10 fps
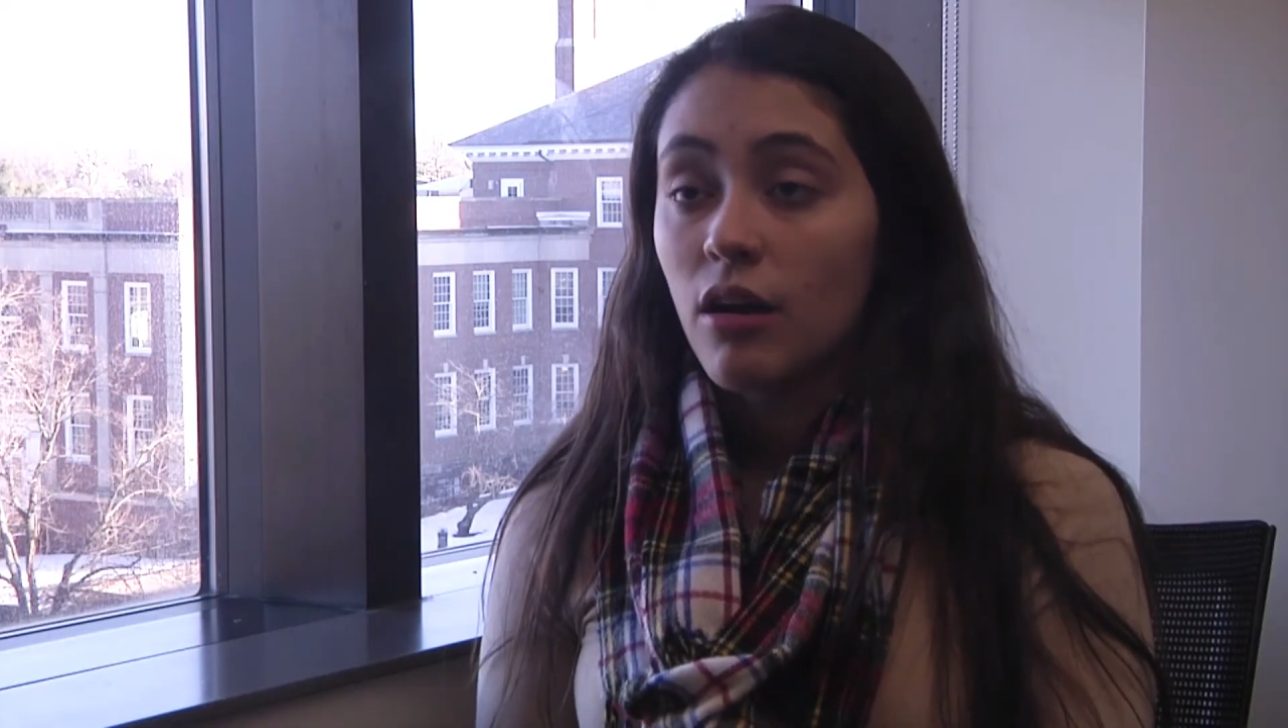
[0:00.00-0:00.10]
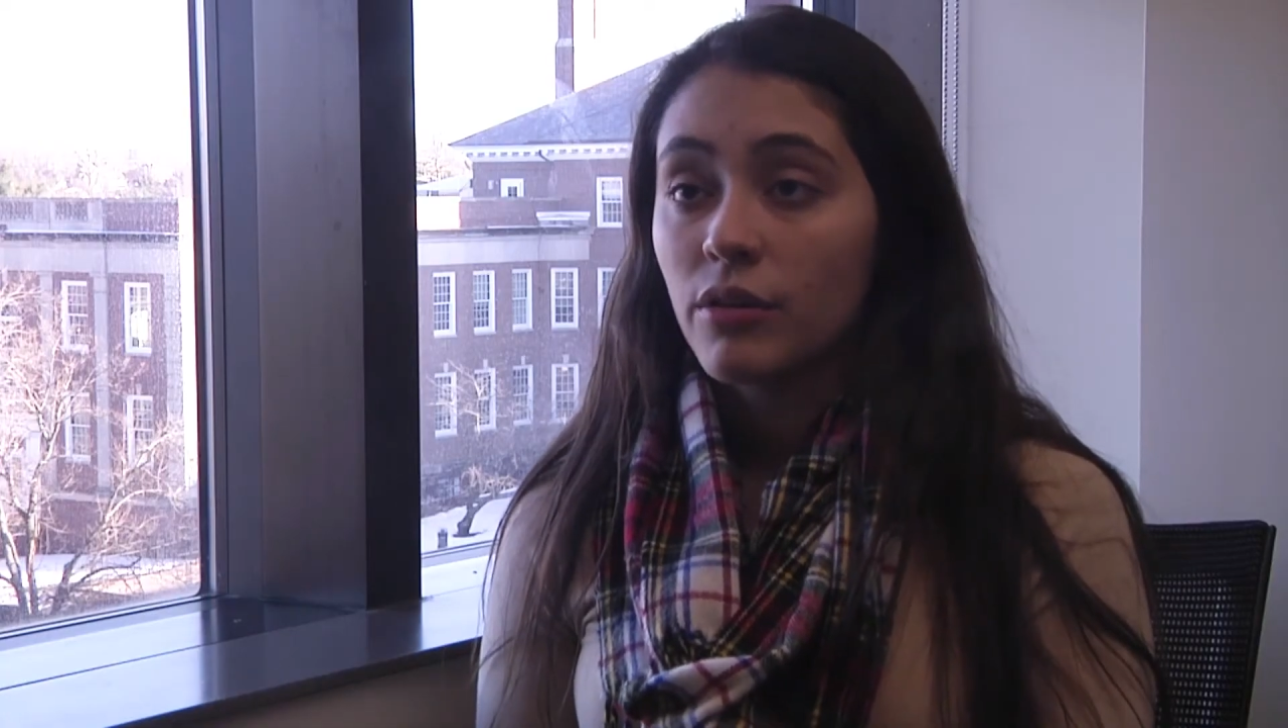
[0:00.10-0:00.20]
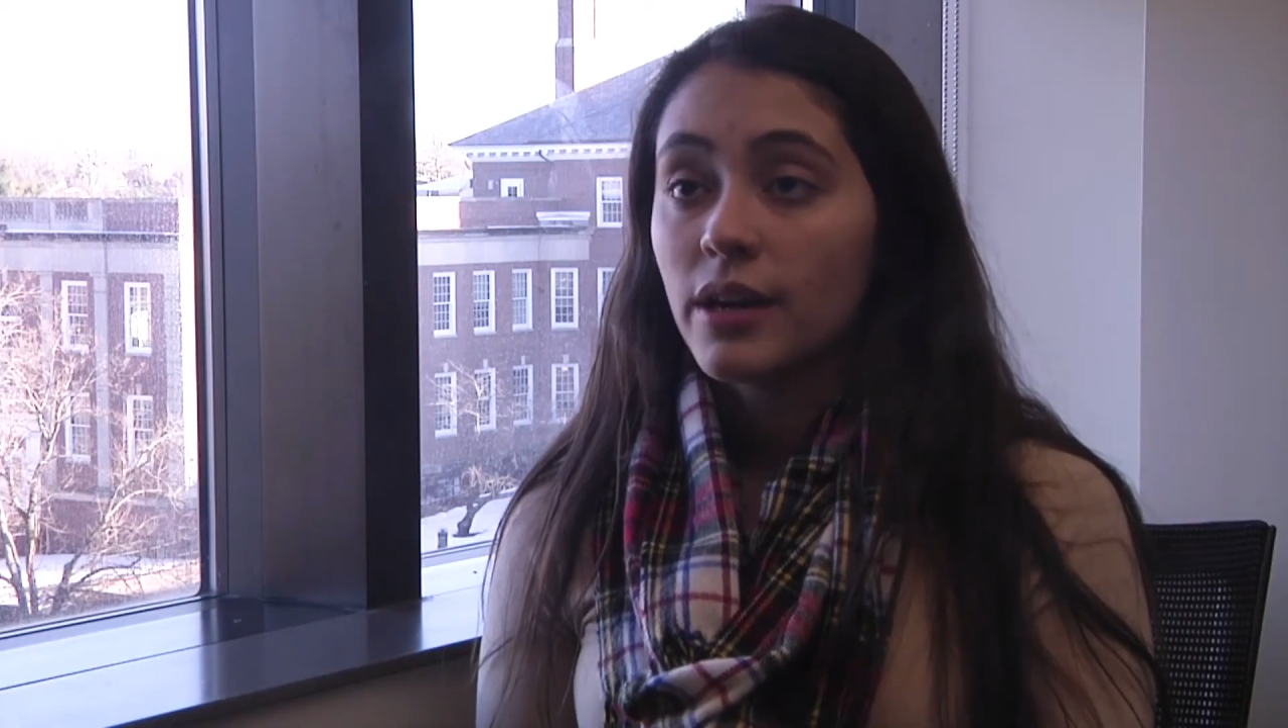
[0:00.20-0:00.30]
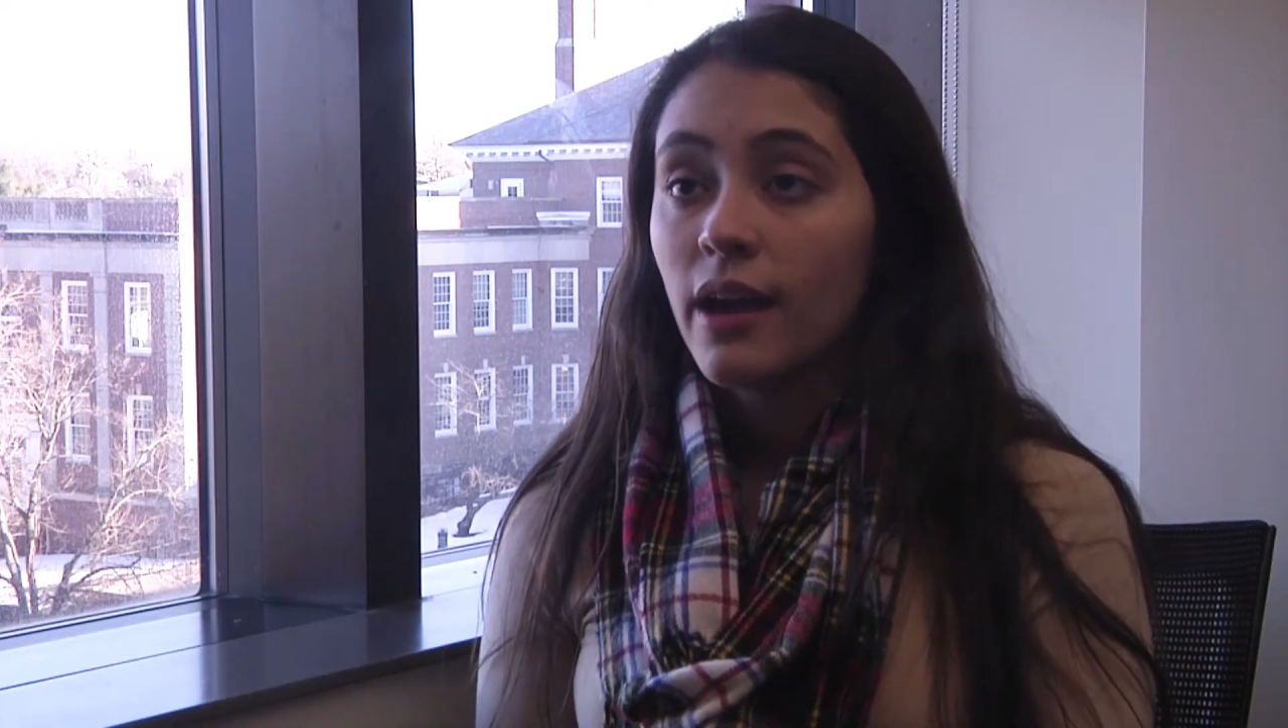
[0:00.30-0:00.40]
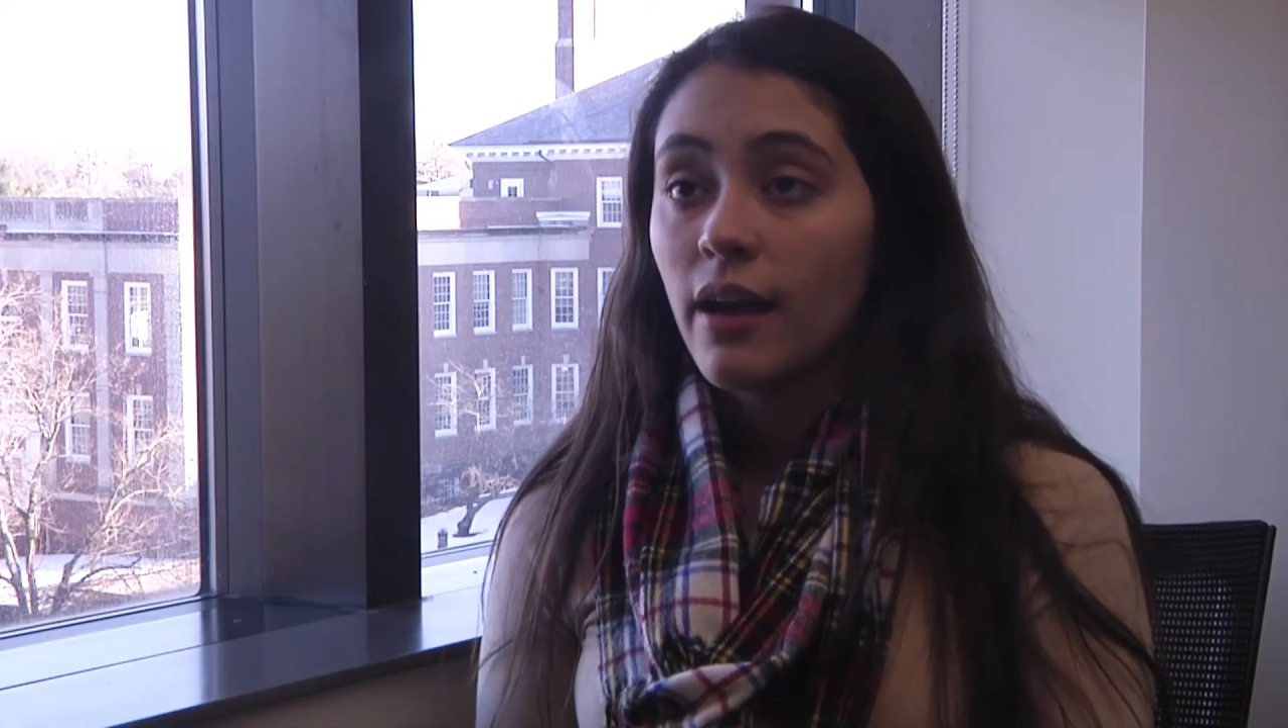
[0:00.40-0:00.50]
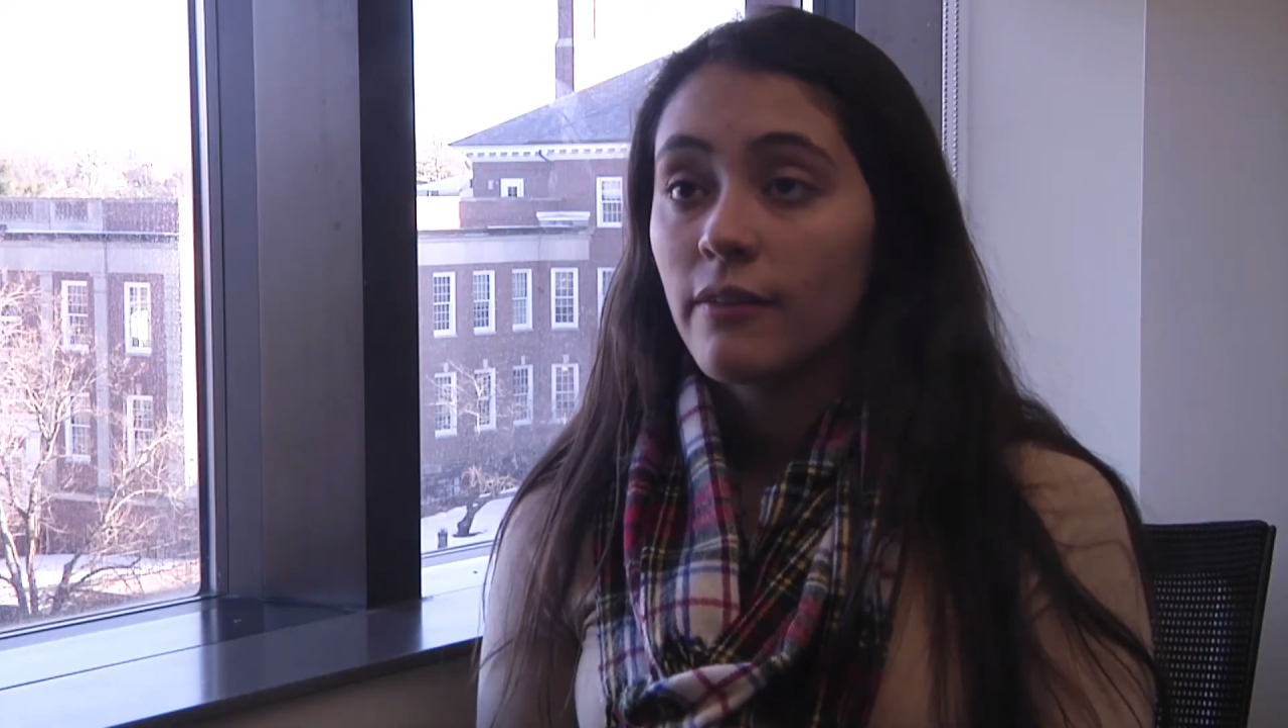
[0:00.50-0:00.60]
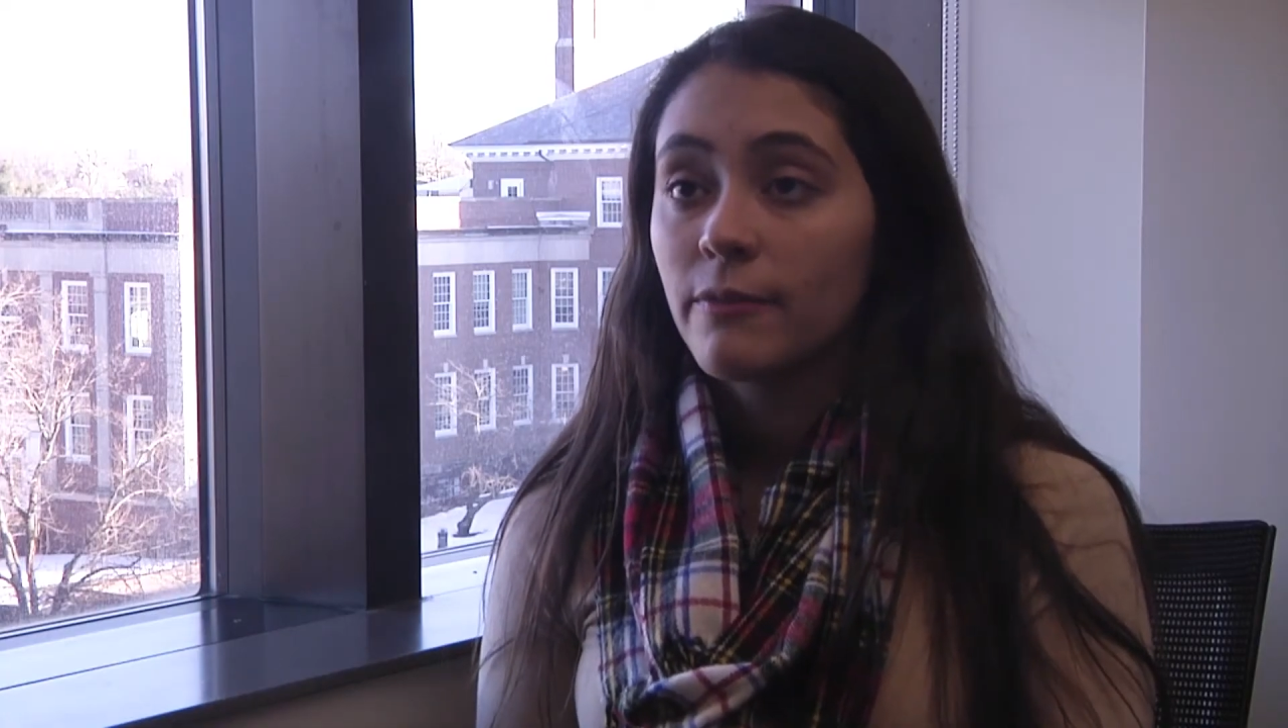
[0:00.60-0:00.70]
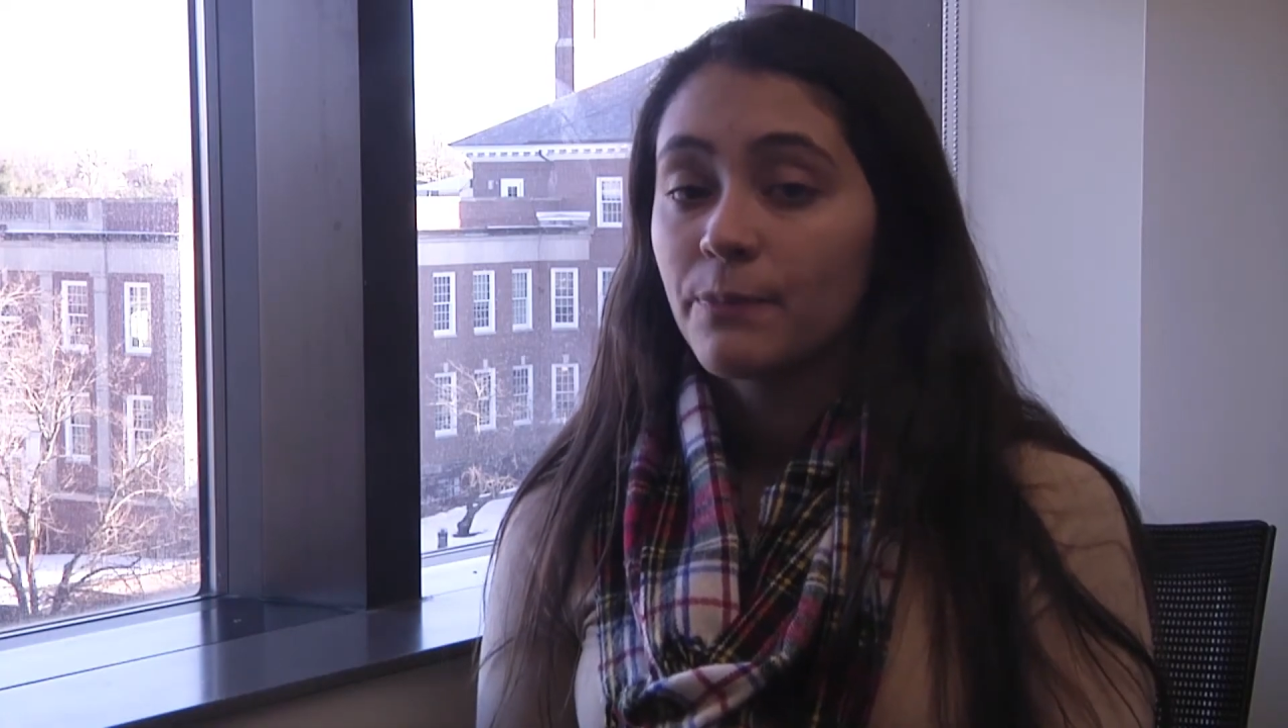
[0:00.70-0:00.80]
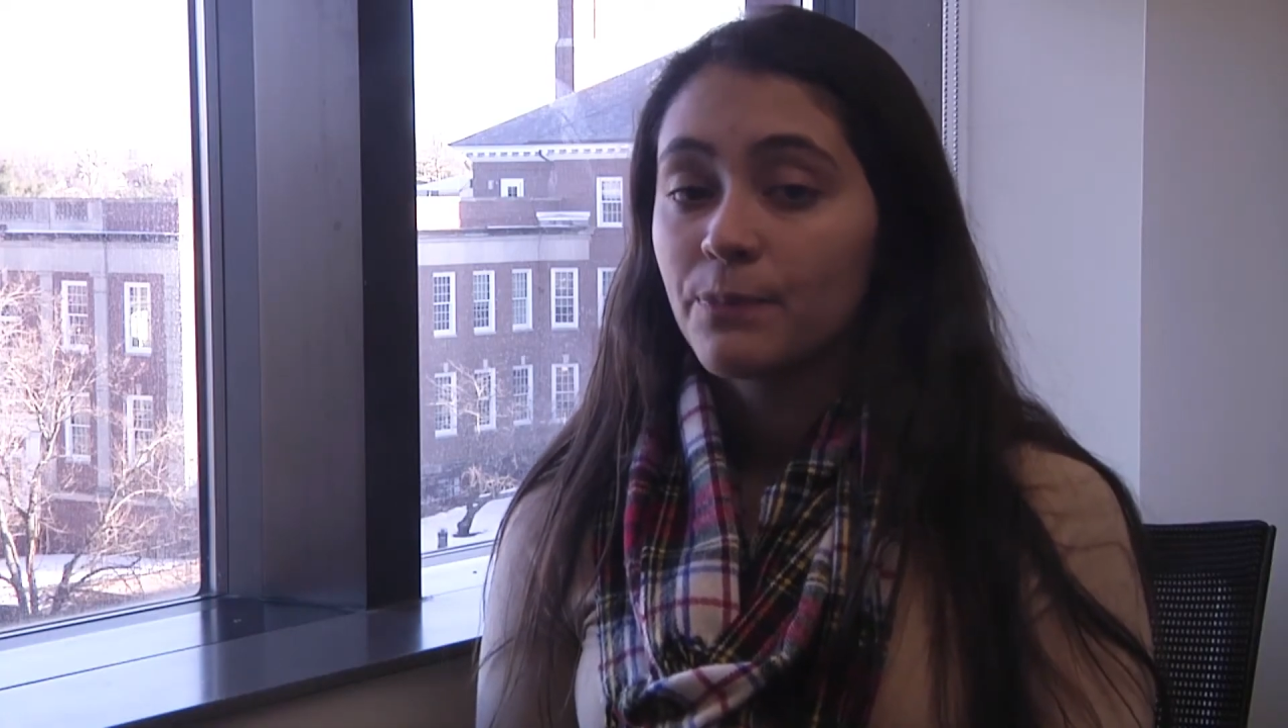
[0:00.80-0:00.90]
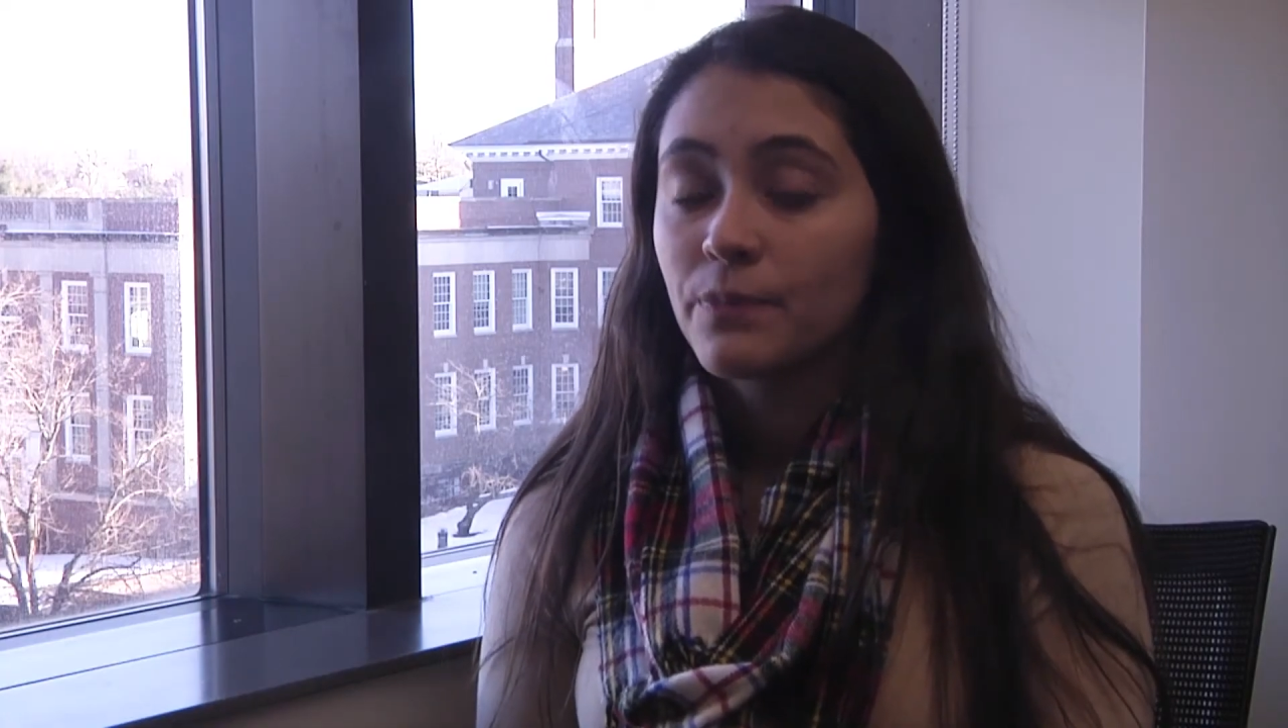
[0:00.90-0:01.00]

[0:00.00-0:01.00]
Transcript: already have